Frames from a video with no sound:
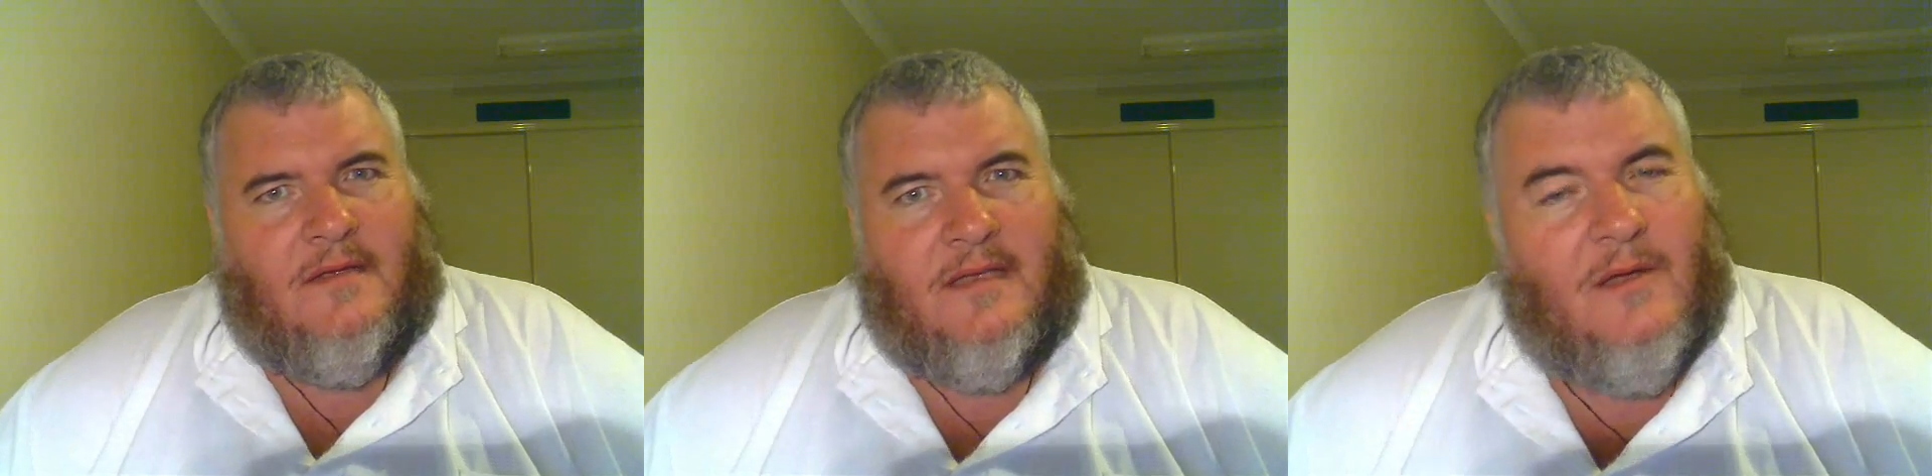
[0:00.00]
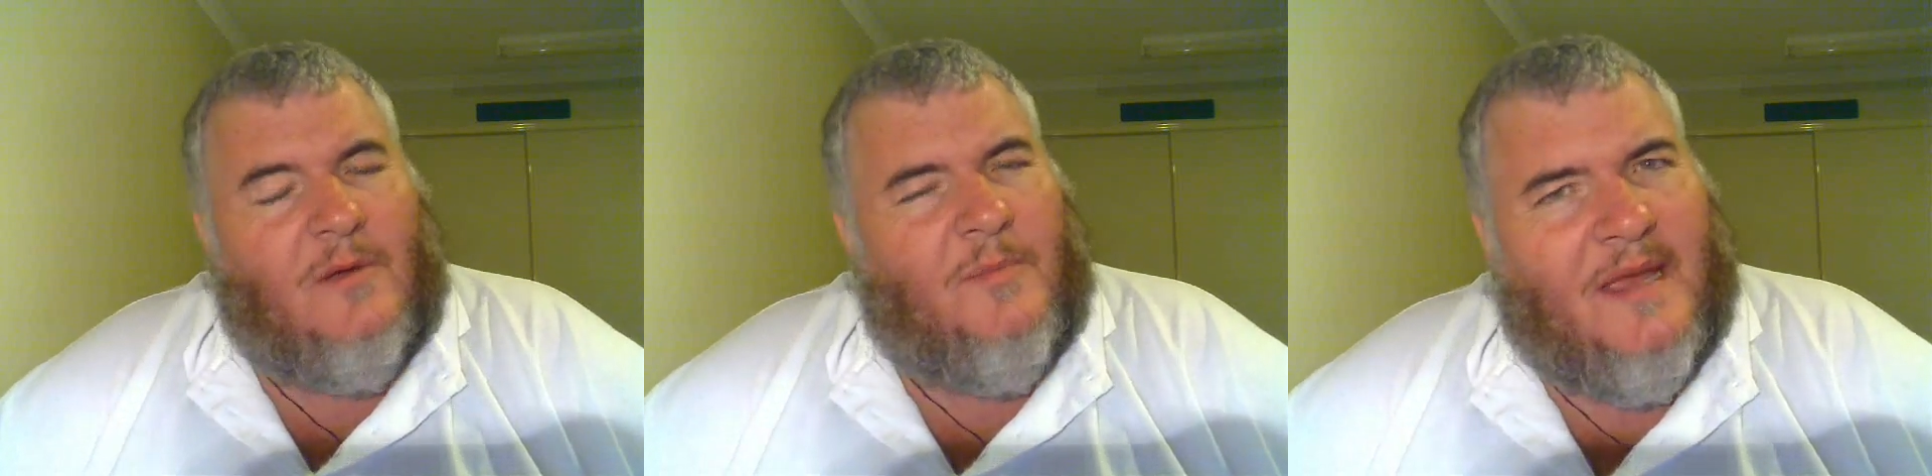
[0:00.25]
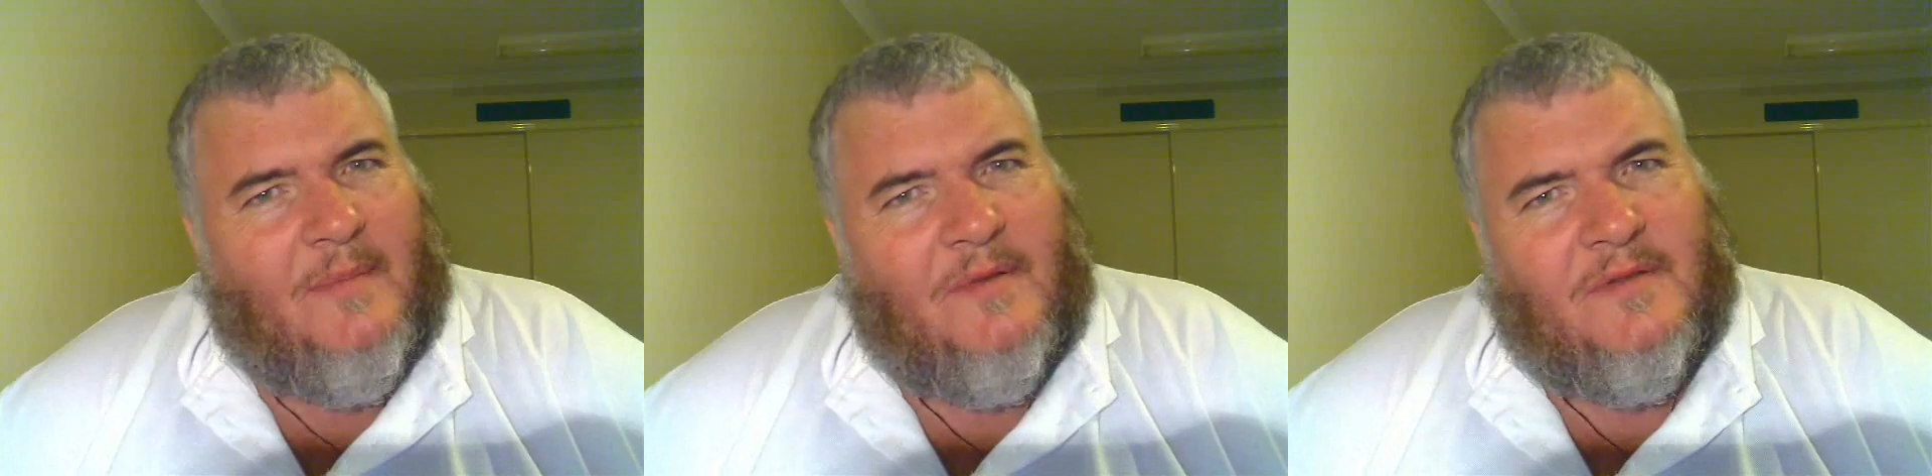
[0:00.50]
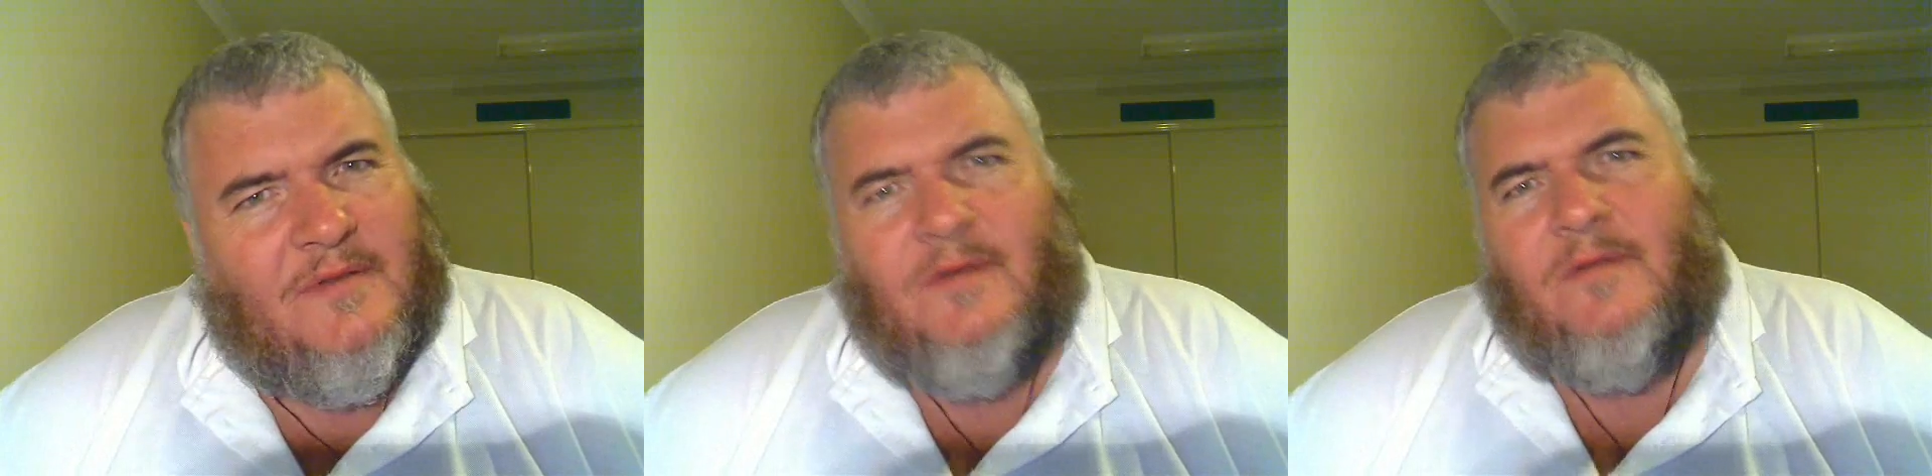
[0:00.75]
kill
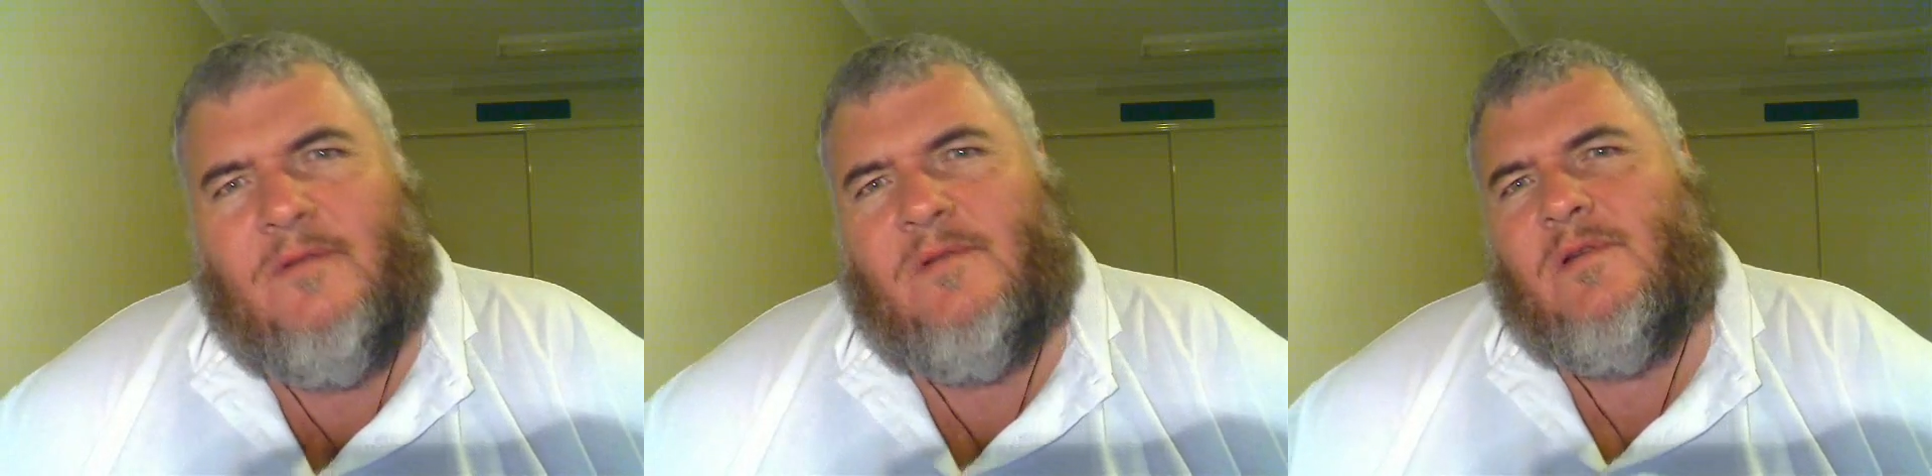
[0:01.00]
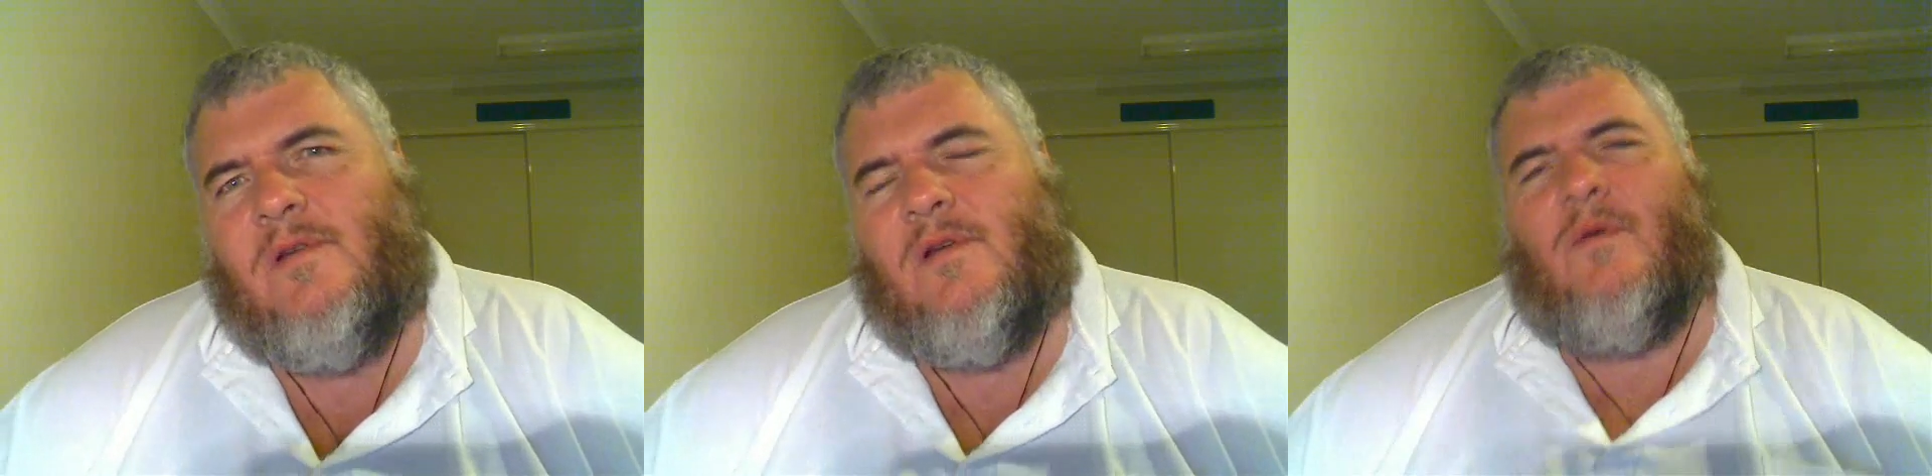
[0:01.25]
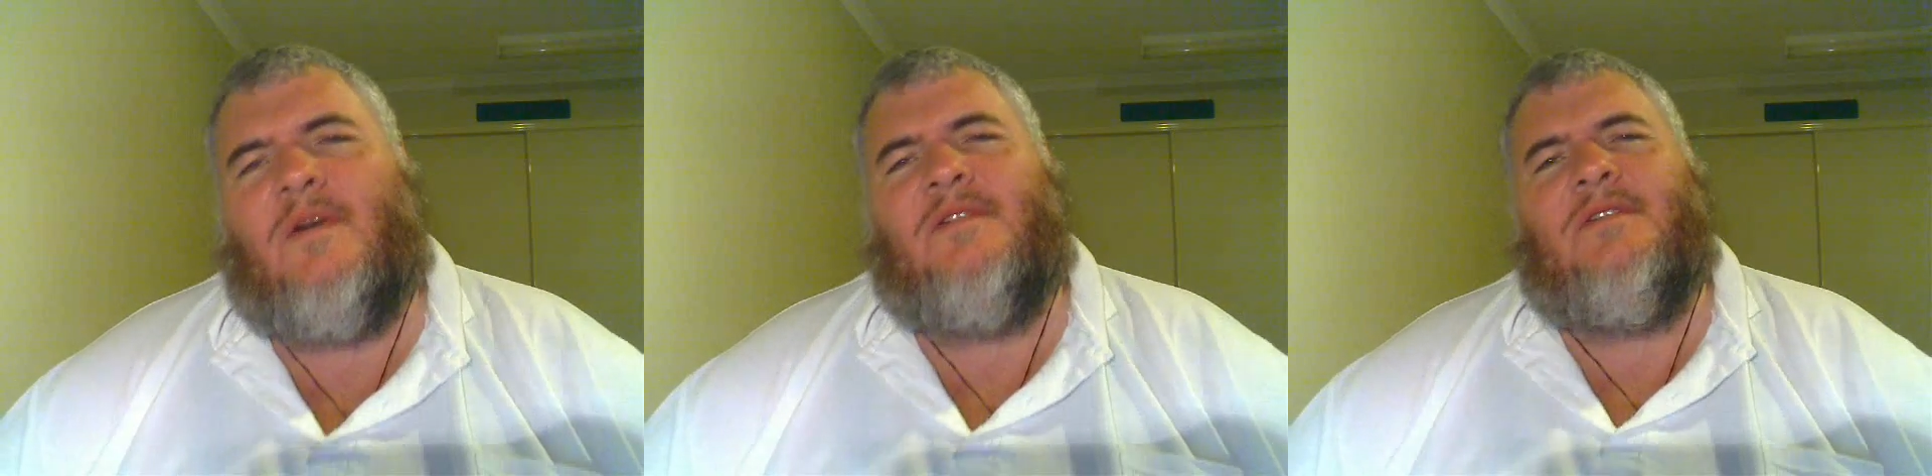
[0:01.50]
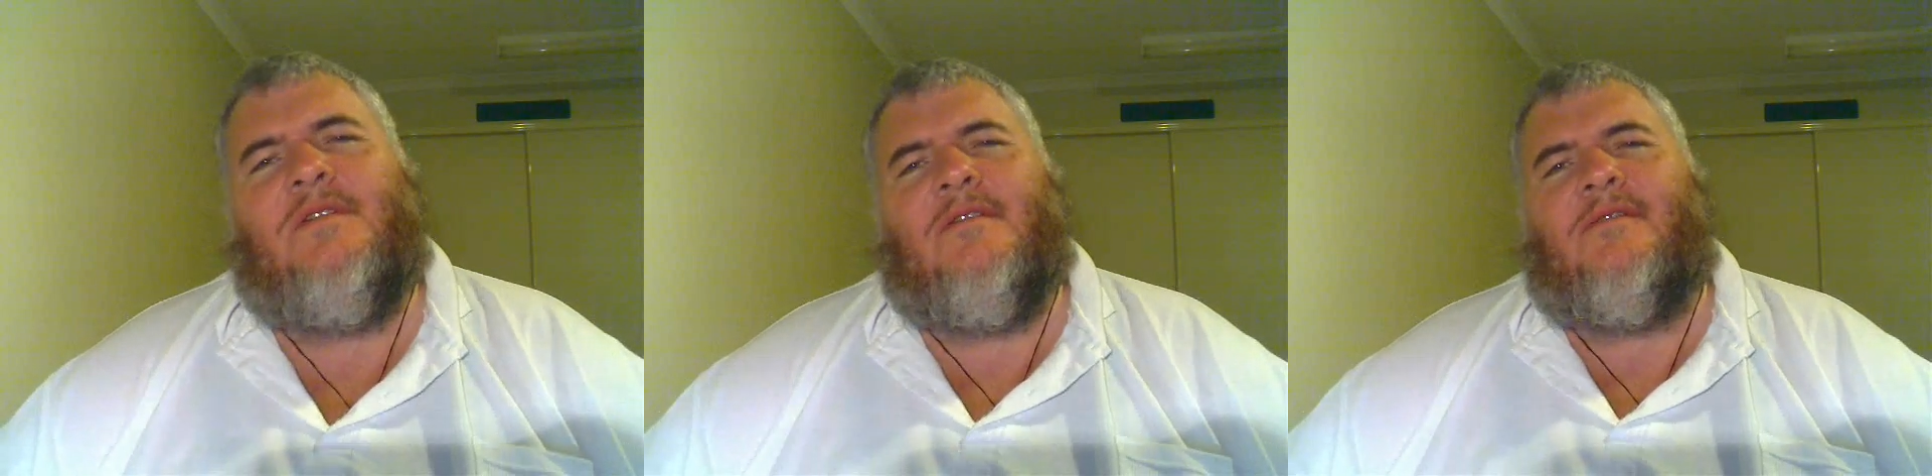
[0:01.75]
people too? What
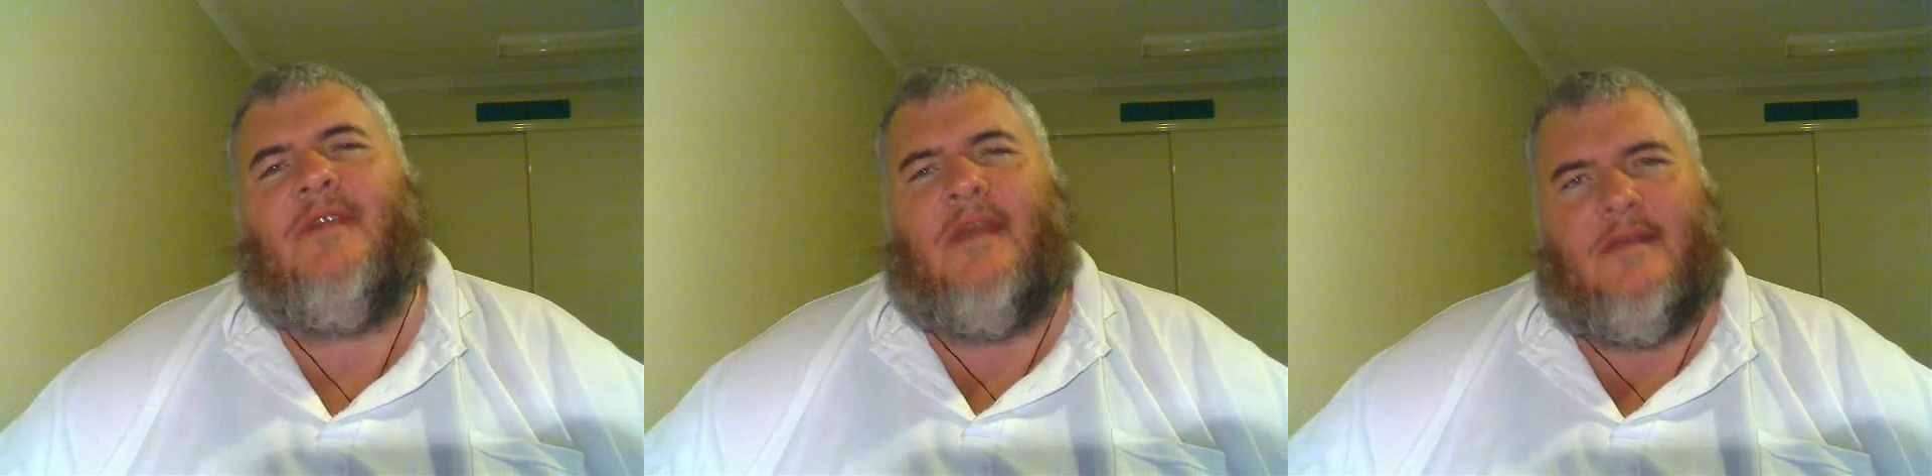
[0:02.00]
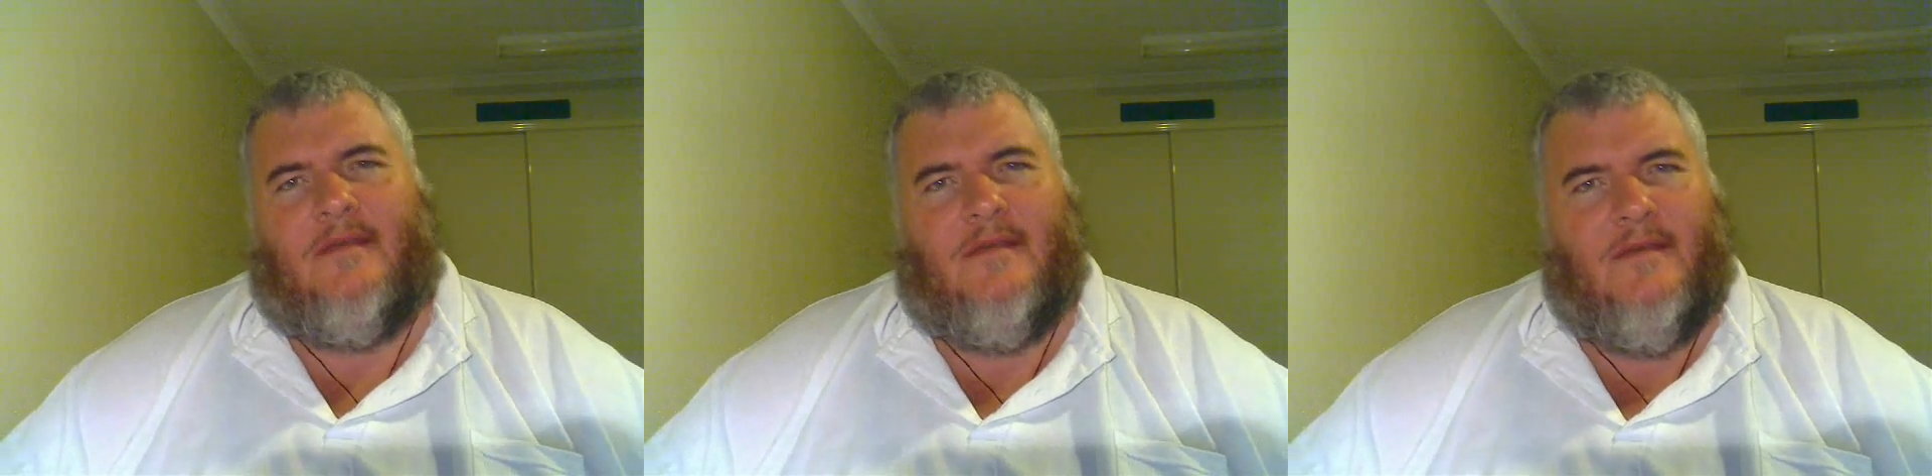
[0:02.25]
do you think?